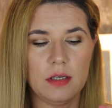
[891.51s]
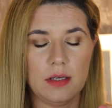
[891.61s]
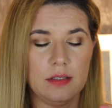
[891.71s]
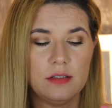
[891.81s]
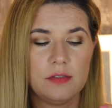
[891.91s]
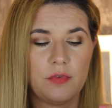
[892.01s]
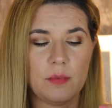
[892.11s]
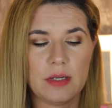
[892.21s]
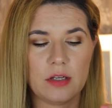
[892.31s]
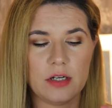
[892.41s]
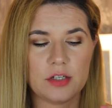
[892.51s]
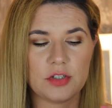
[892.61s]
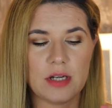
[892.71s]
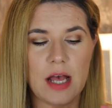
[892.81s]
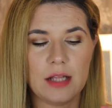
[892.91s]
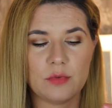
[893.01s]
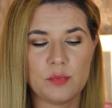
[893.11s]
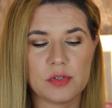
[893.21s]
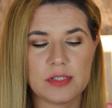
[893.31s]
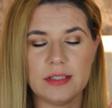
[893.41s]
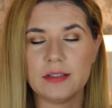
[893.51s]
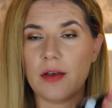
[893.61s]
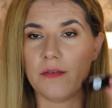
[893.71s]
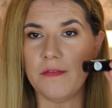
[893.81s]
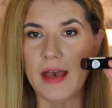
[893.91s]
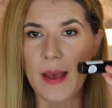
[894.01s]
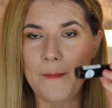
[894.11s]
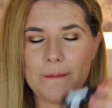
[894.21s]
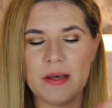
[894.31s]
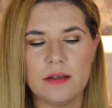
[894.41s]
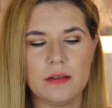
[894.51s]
yeah, it's from a collection one hundred percent Vamp.